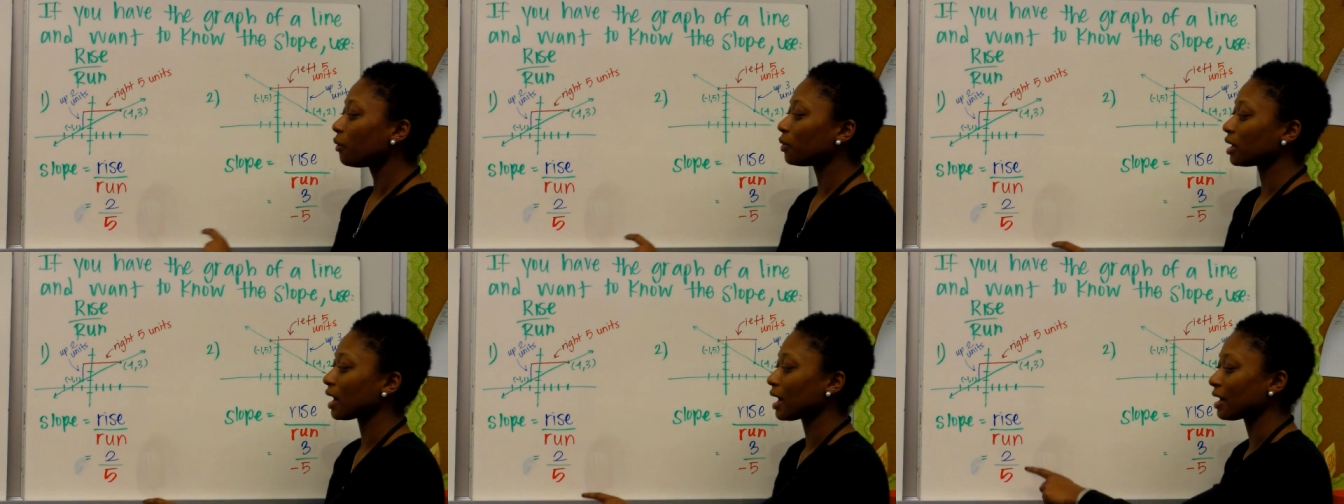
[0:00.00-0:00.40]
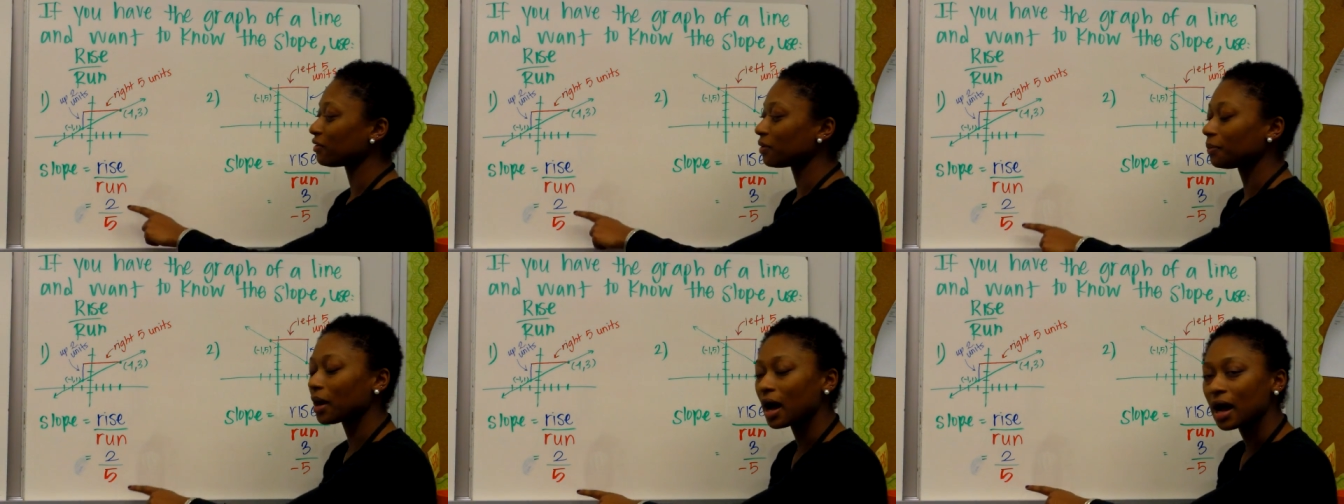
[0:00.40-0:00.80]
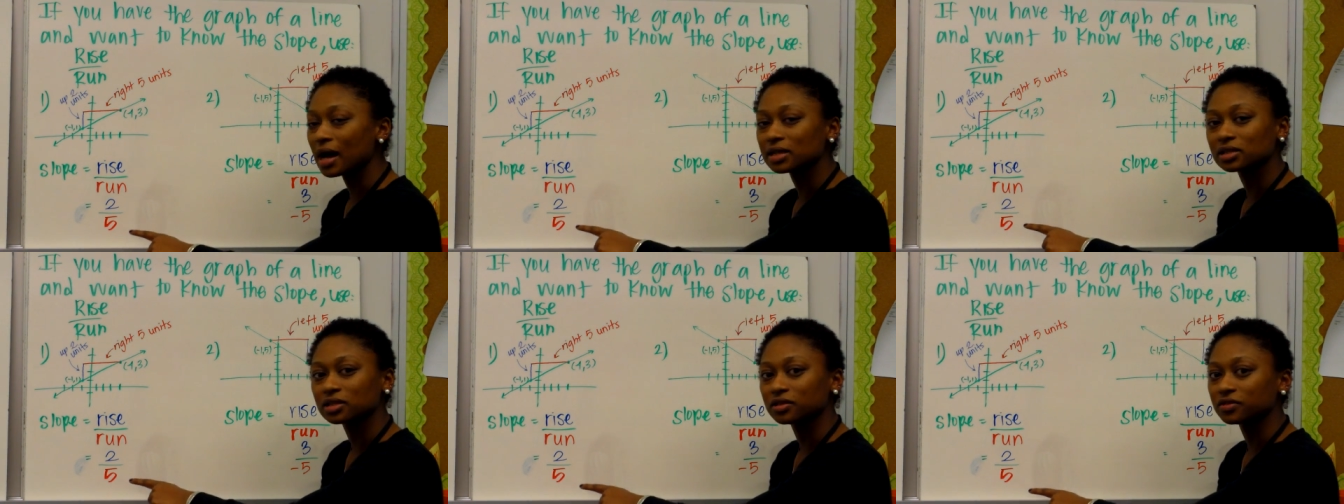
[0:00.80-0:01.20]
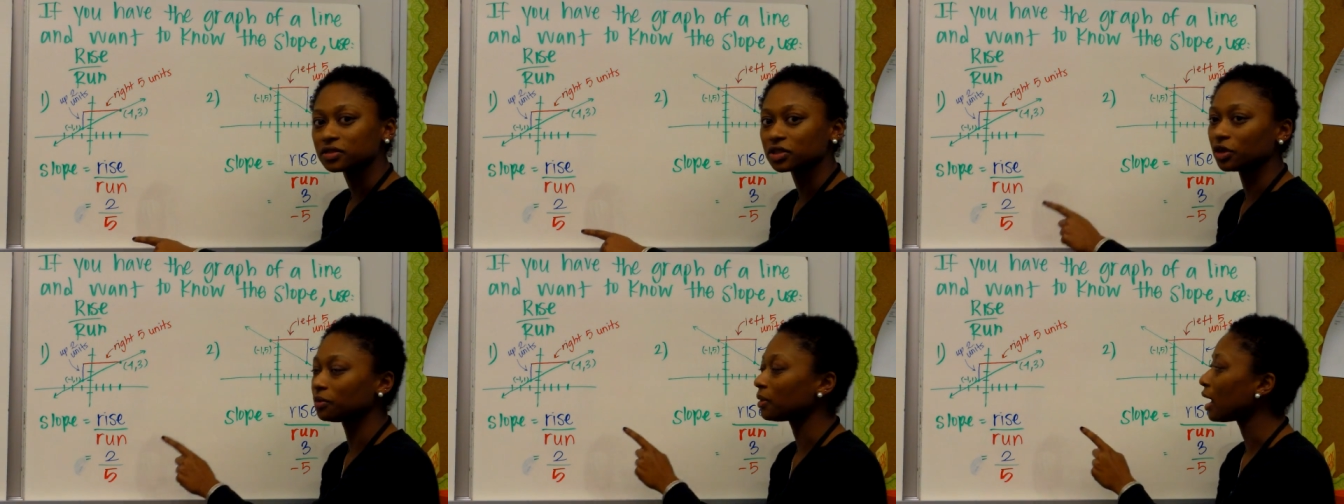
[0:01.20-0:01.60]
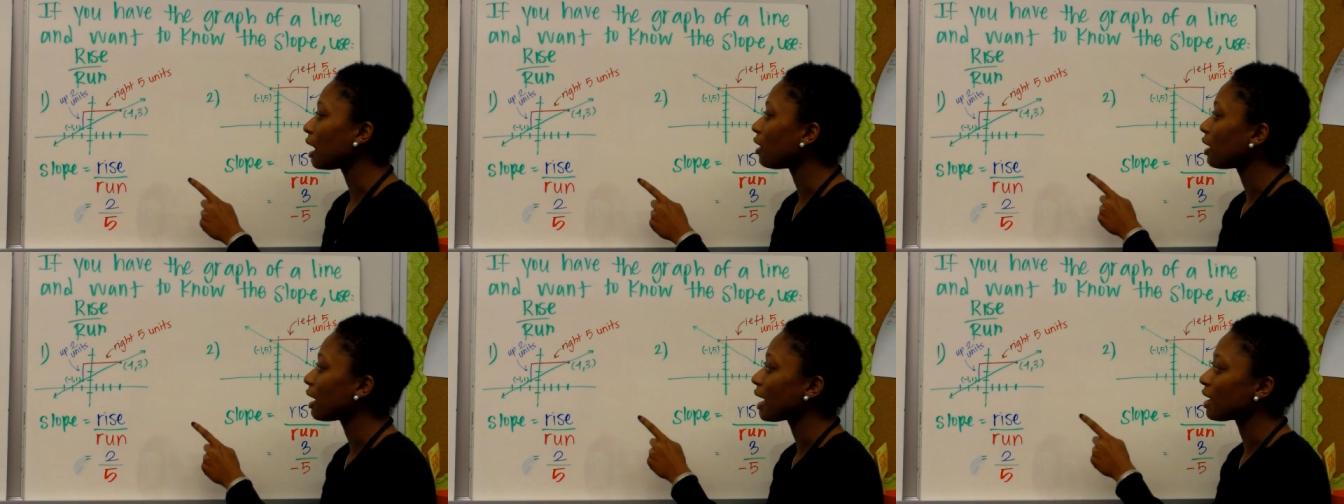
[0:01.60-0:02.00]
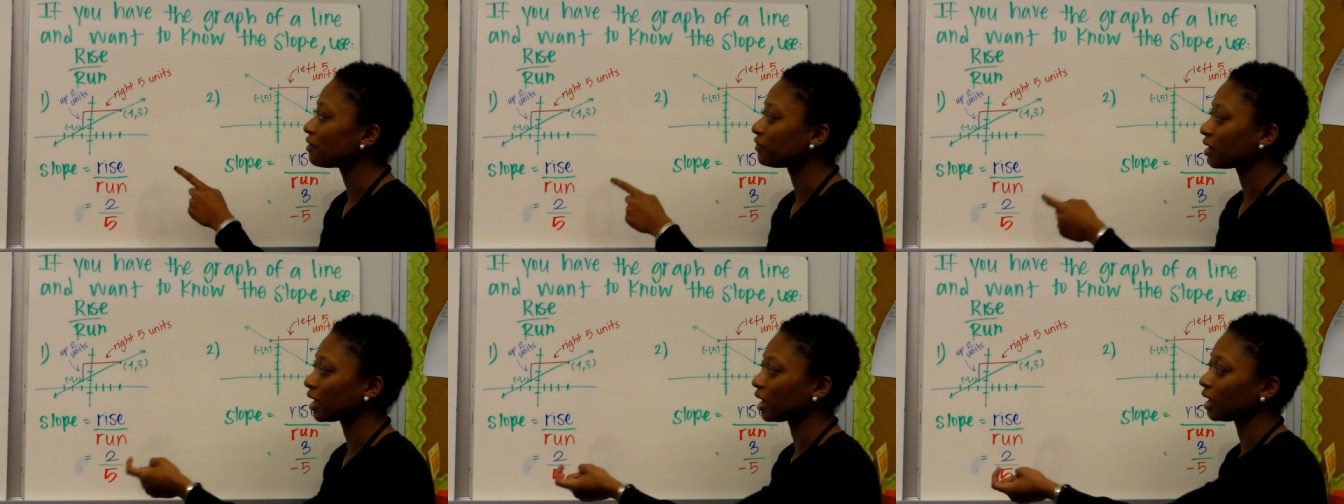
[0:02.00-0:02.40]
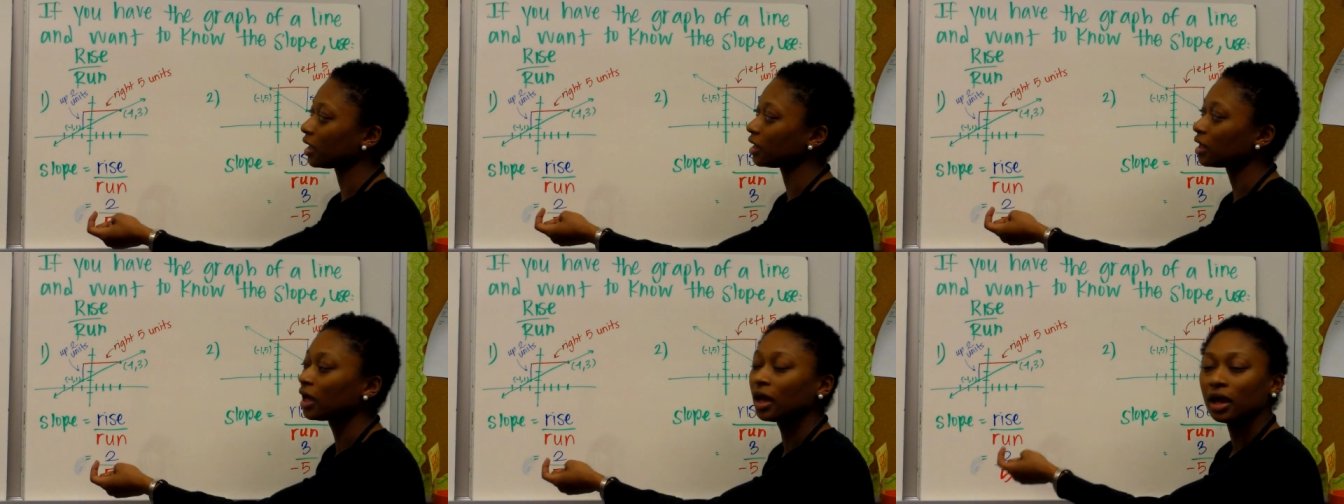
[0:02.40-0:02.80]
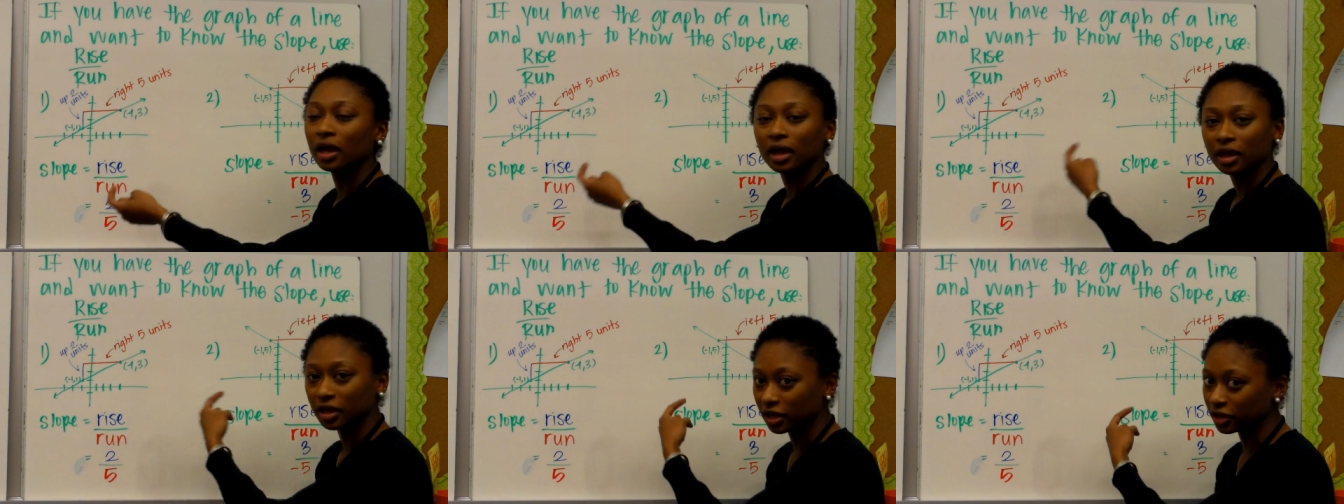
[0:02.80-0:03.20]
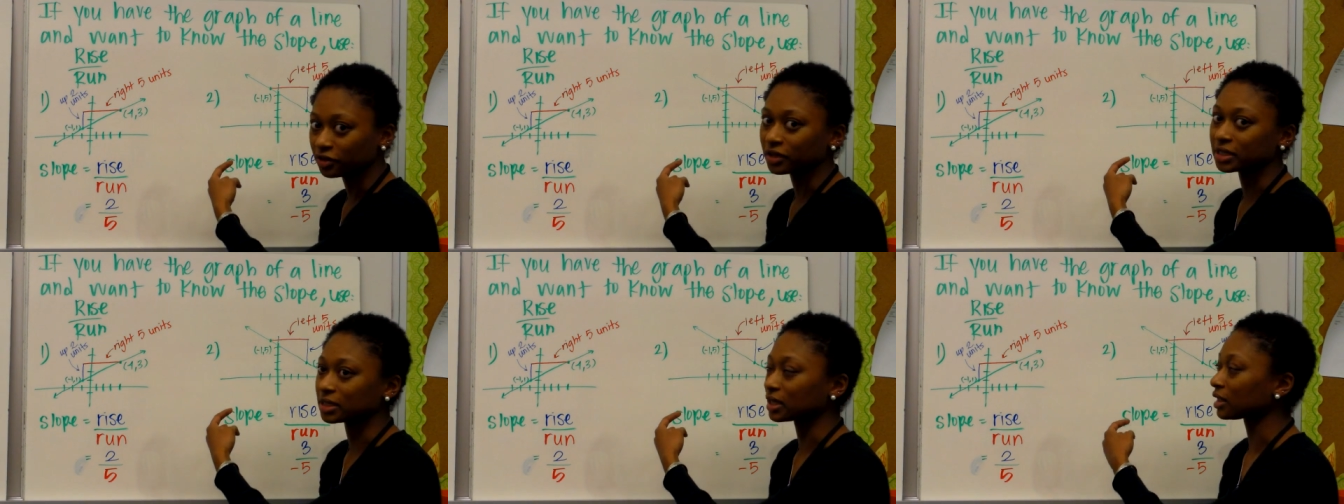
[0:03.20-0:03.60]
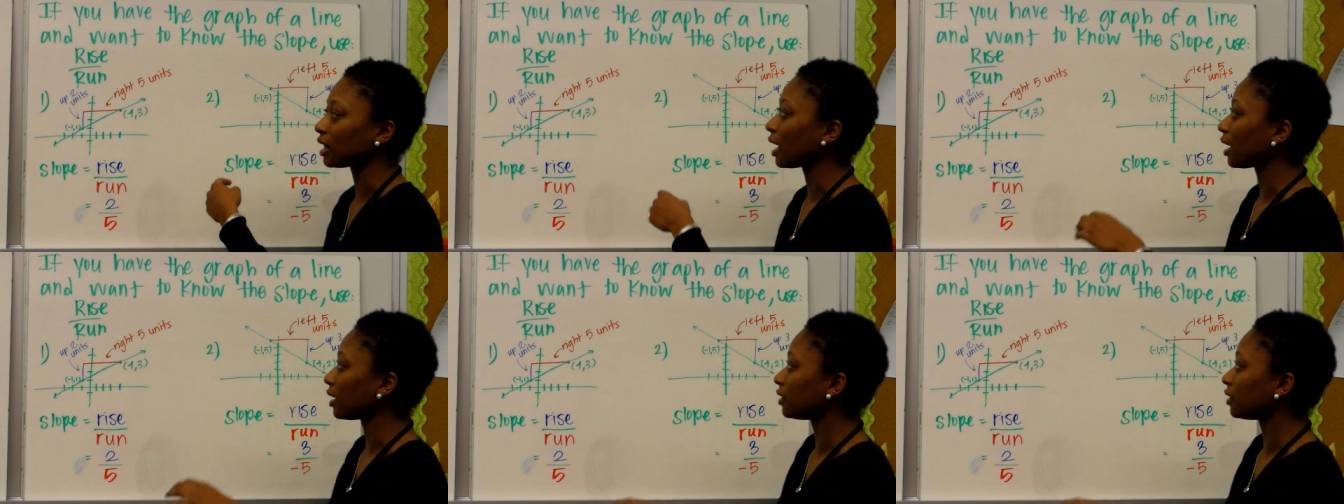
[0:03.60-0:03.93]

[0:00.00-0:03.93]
When I have a positive slope, I'll have an increasing